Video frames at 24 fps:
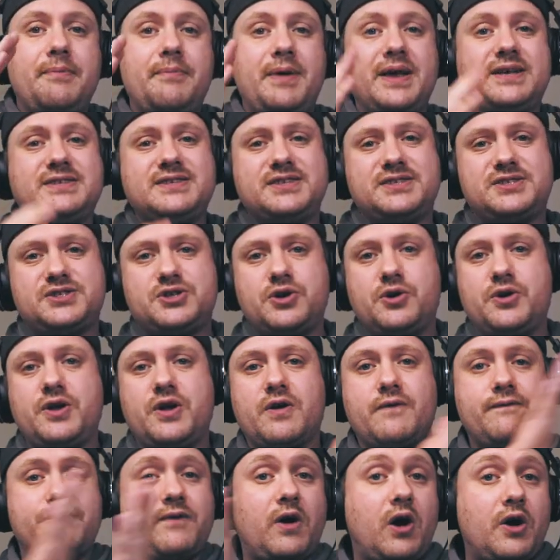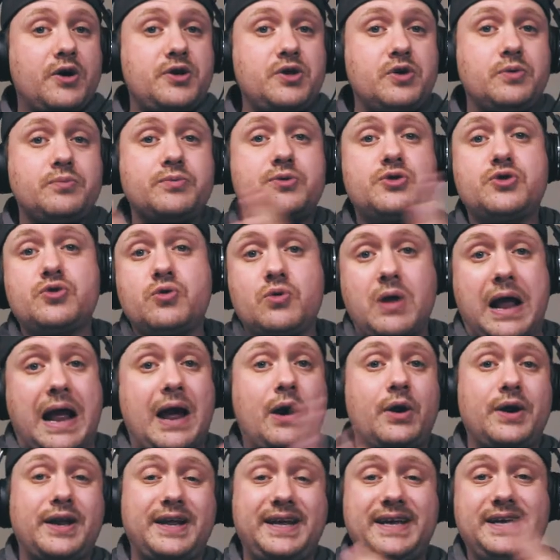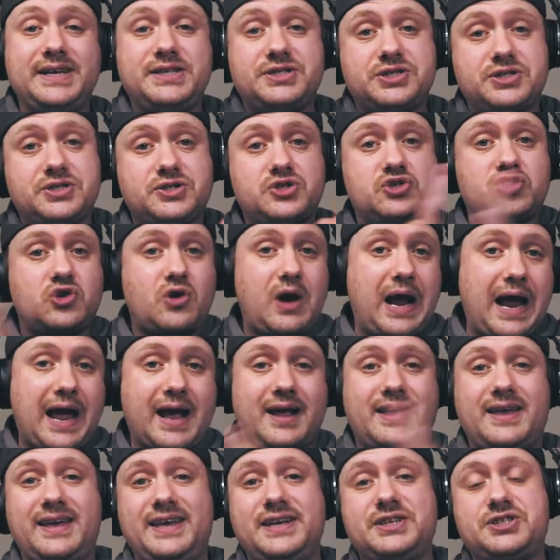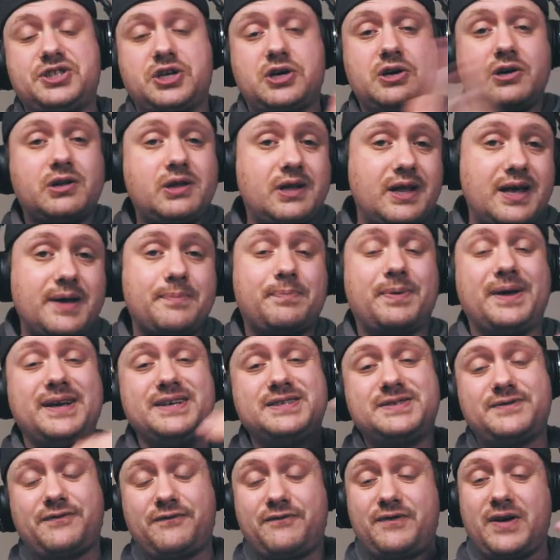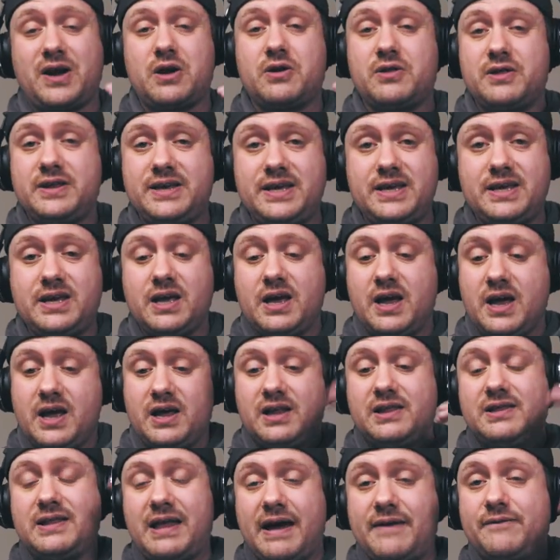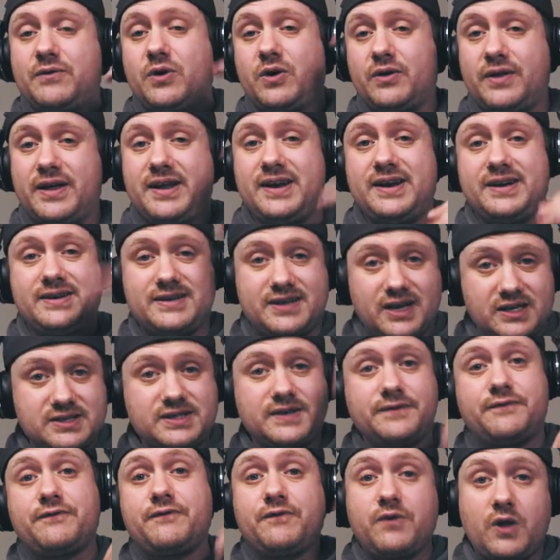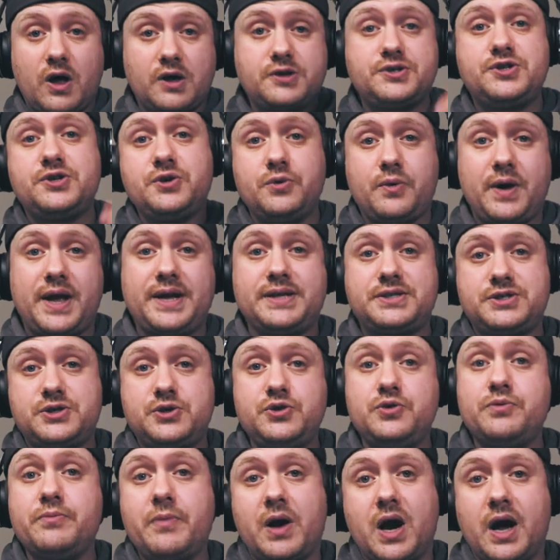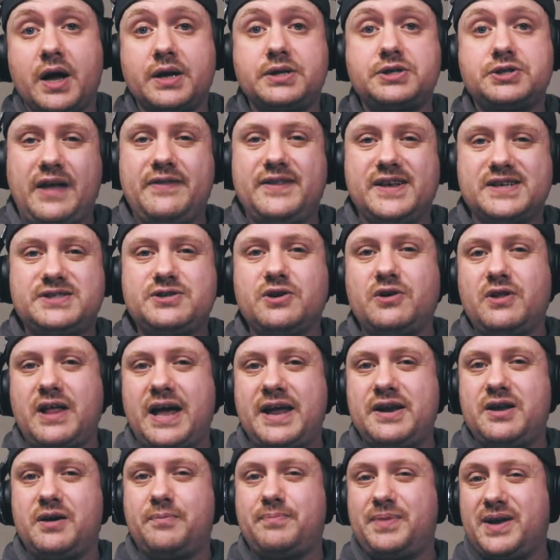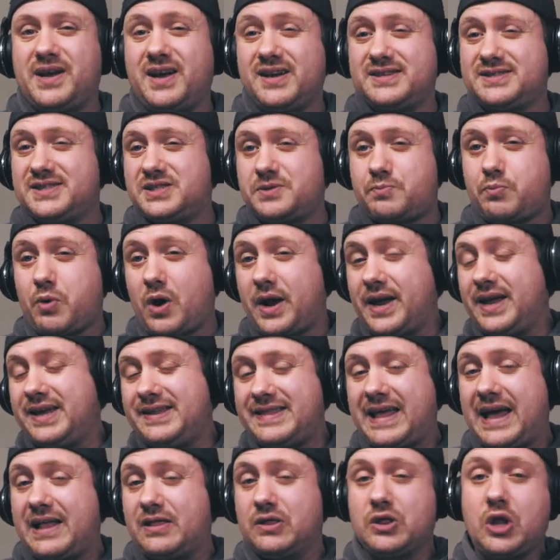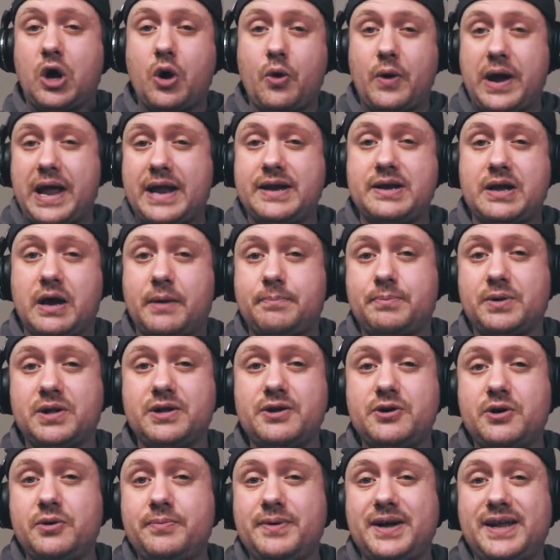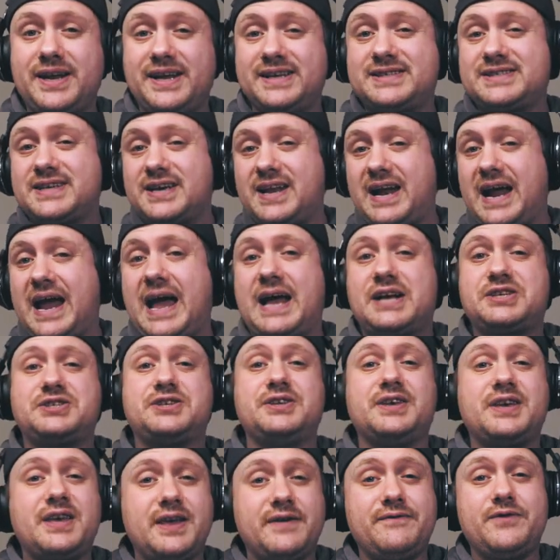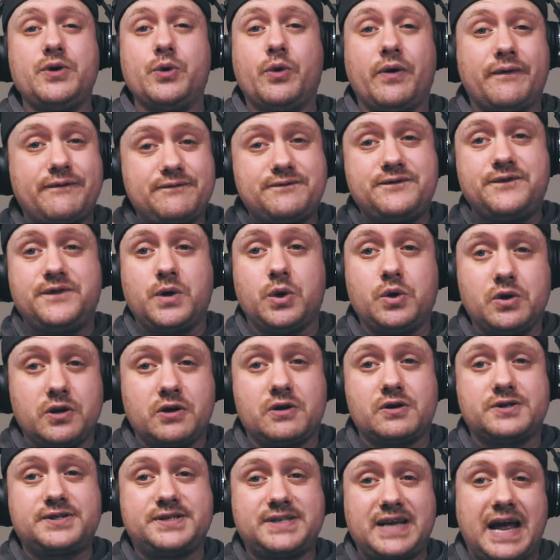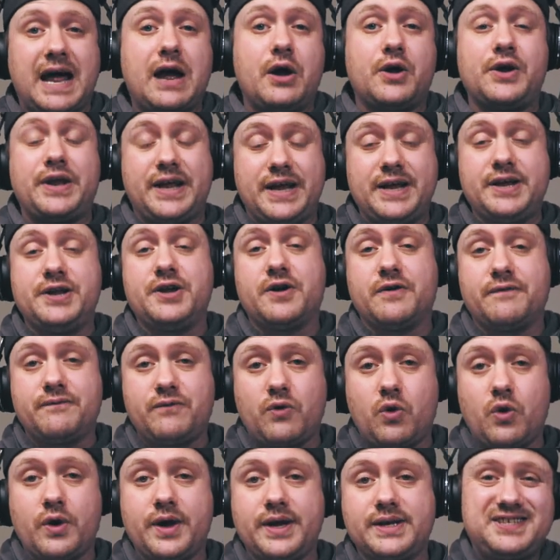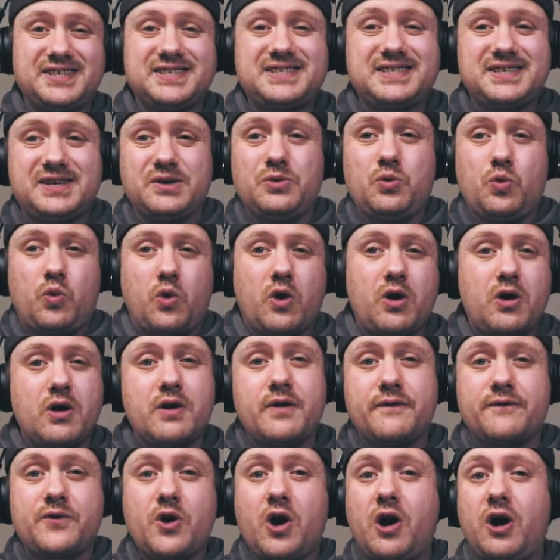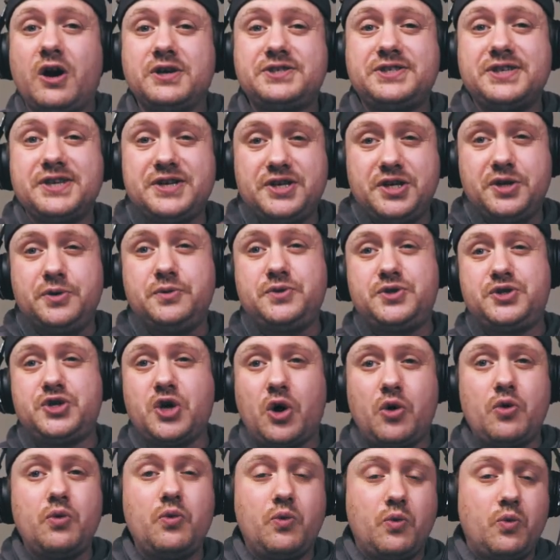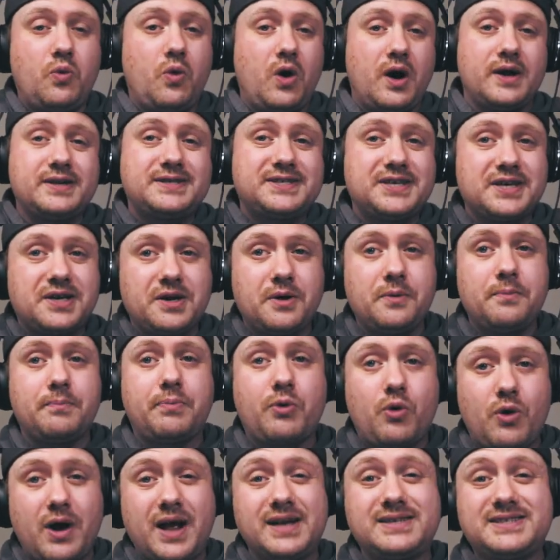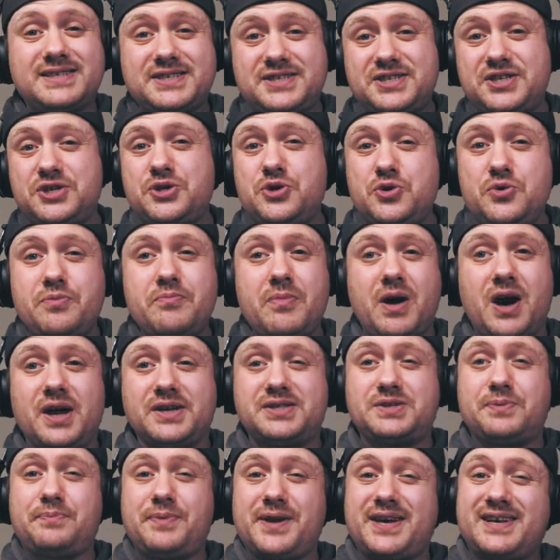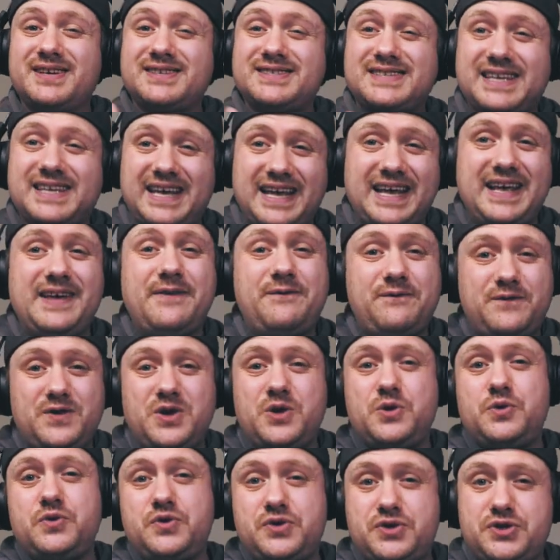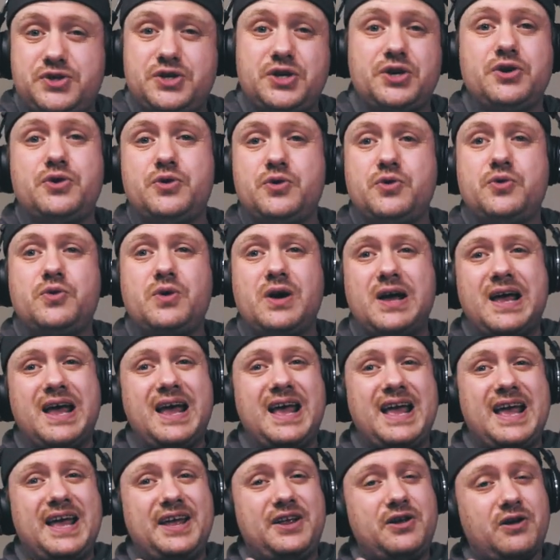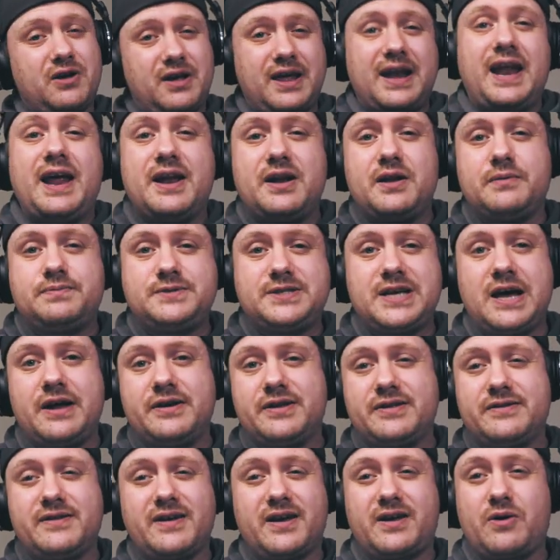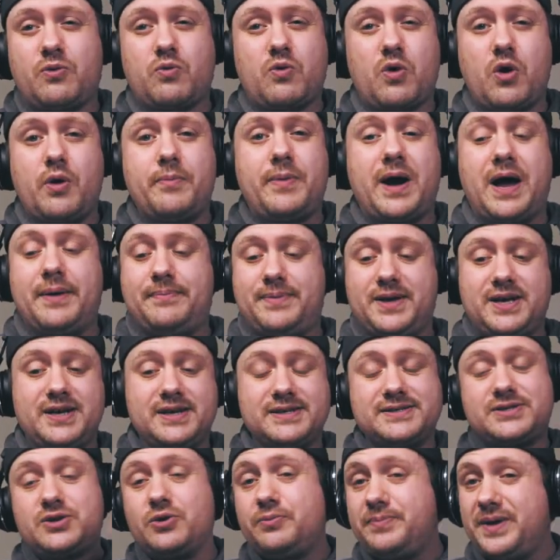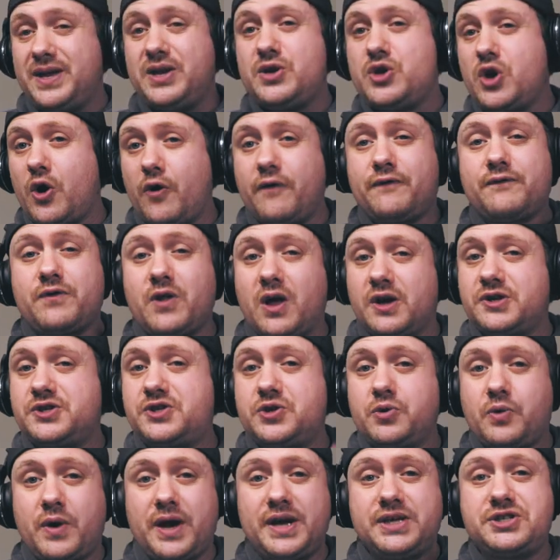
It makes it so your volume throughout each track, each clip, is fairly level and it doesn't fluctuate too much. And this will end up, because it's bringing that low end up a little bit, it's going to actually give you a fuller sound in your voice. Just a word of caution, you don't want to compress too much, because if you do, you're going to end up sounding like a robot, because there'll be no fluctuation